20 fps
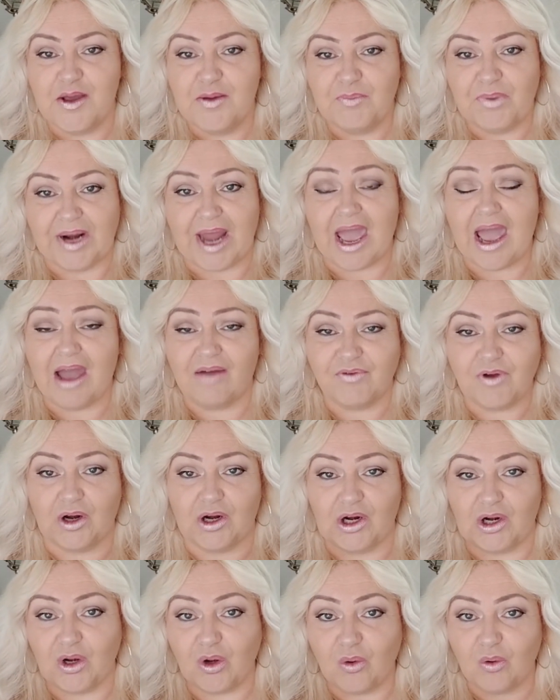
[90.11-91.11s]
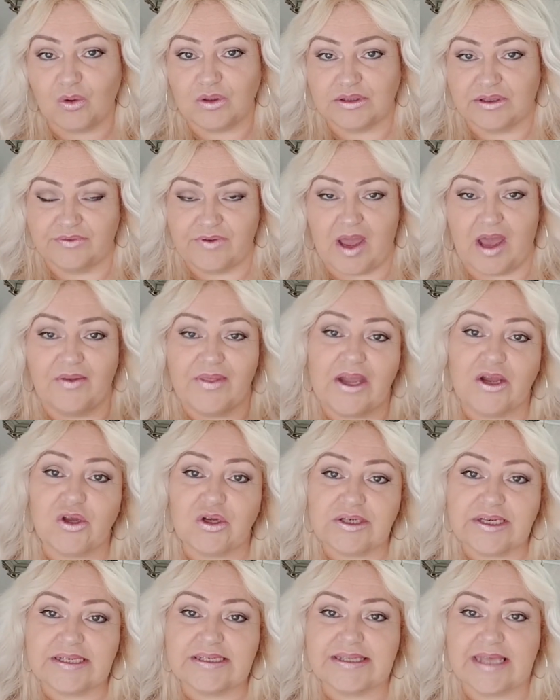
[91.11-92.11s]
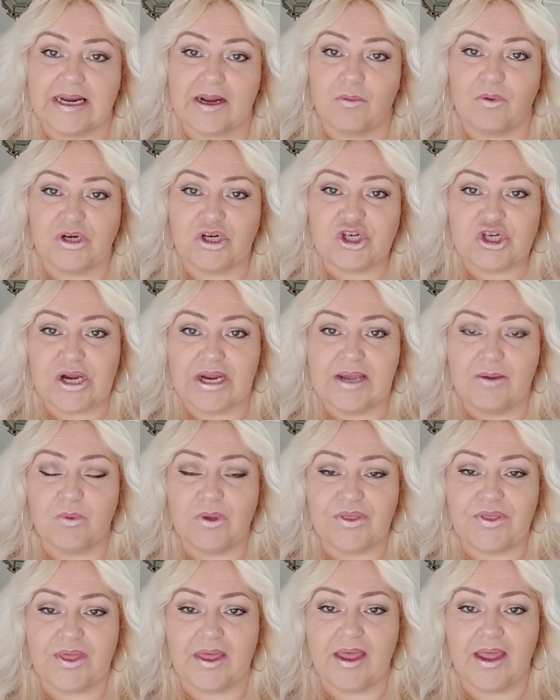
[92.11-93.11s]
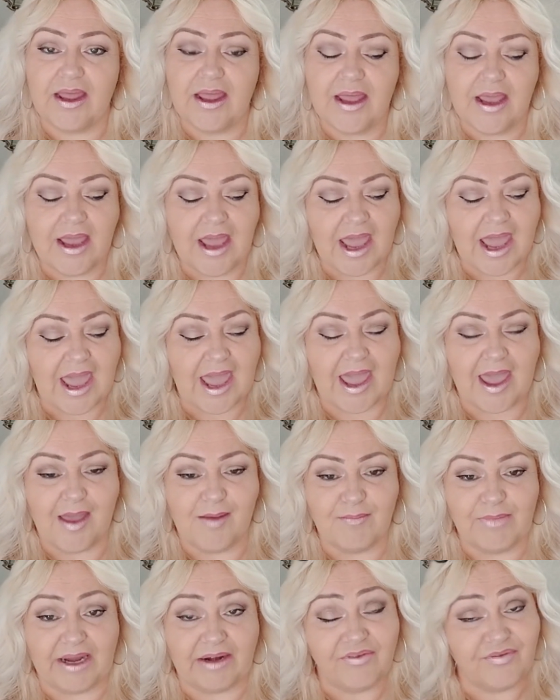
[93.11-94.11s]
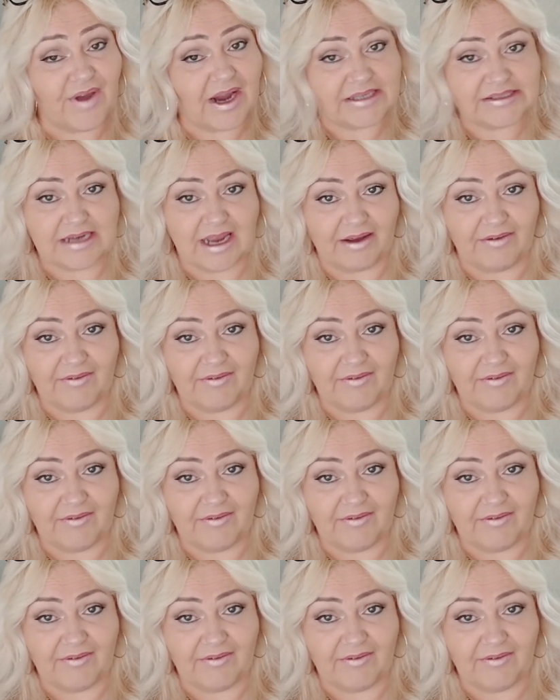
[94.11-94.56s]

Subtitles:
But I have got a load of other goodies that I want to share with you. In fact,